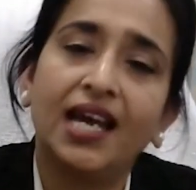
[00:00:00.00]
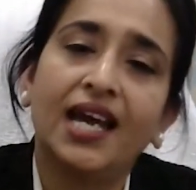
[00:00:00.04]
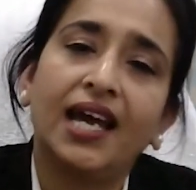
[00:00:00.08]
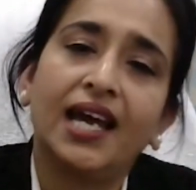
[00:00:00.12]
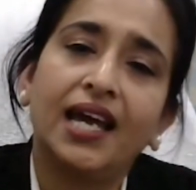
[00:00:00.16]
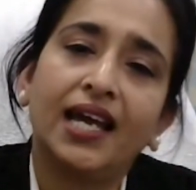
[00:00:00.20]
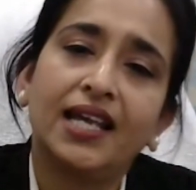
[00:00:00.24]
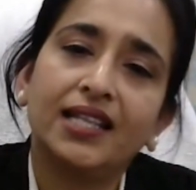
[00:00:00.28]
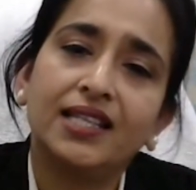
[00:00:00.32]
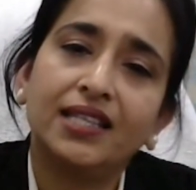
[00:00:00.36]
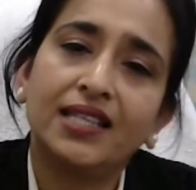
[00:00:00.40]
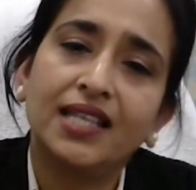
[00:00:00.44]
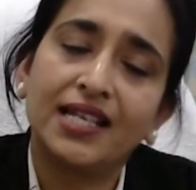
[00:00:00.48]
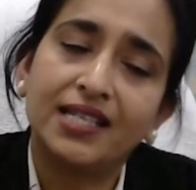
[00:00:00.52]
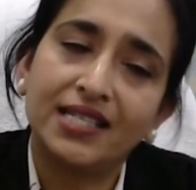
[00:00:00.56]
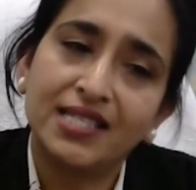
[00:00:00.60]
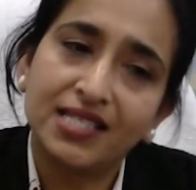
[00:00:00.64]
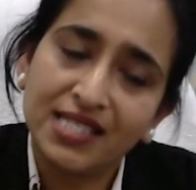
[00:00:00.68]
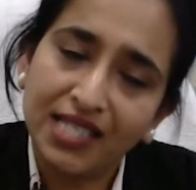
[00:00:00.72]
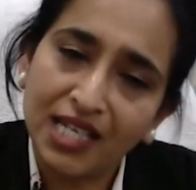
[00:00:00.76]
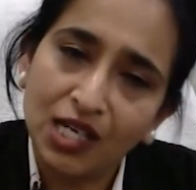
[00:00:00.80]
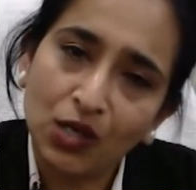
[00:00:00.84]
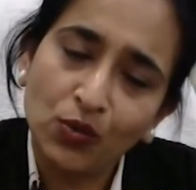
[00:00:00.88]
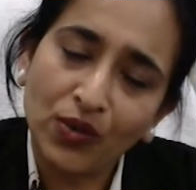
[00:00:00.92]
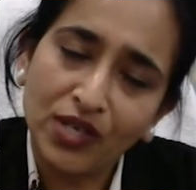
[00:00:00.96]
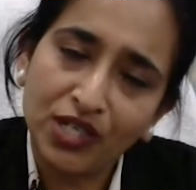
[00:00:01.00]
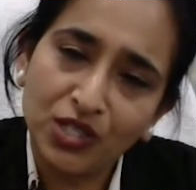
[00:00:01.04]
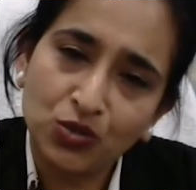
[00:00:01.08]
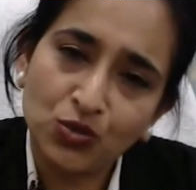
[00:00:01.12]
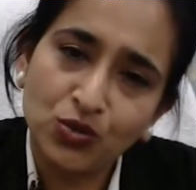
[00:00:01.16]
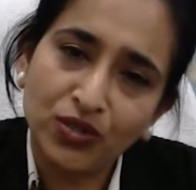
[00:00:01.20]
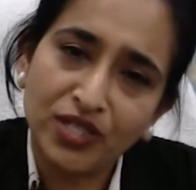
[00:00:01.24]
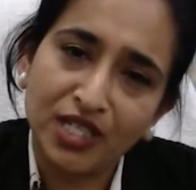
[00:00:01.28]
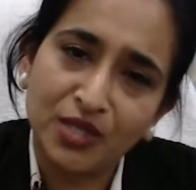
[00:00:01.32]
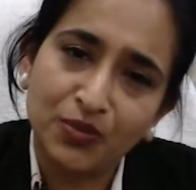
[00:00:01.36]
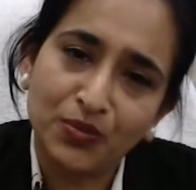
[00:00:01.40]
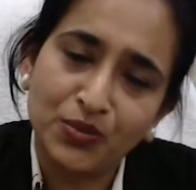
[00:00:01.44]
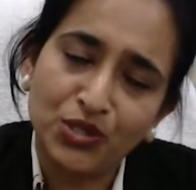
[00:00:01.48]
And that is how I
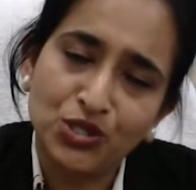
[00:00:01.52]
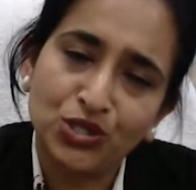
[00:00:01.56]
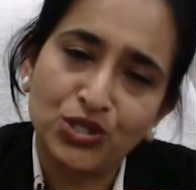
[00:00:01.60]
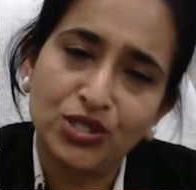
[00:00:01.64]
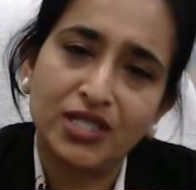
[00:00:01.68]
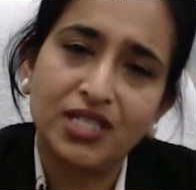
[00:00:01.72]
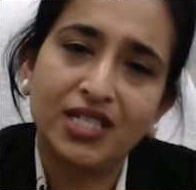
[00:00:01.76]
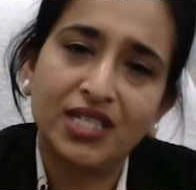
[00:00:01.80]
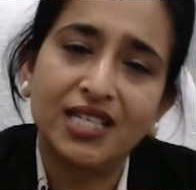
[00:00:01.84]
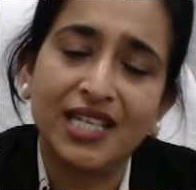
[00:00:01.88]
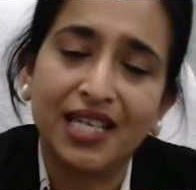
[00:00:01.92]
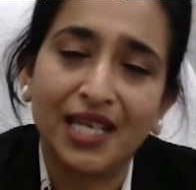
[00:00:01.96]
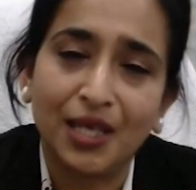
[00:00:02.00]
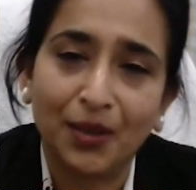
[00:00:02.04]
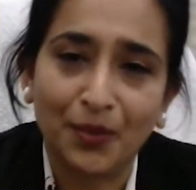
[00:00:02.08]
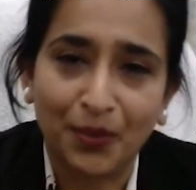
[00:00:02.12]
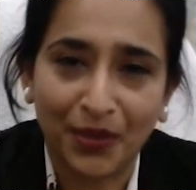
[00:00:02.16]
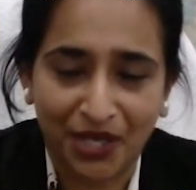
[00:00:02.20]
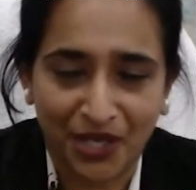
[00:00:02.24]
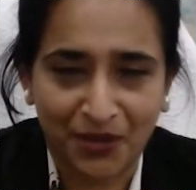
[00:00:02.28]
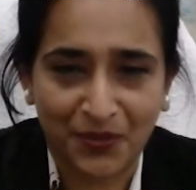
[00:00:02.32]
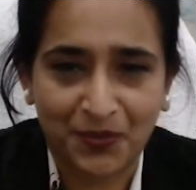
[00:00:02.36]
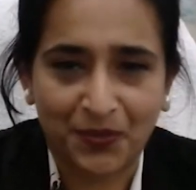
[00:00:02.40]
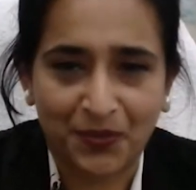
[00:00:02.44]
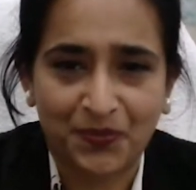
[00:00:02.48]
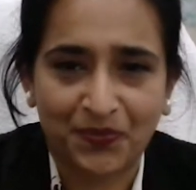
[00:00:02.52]
took admission in MA.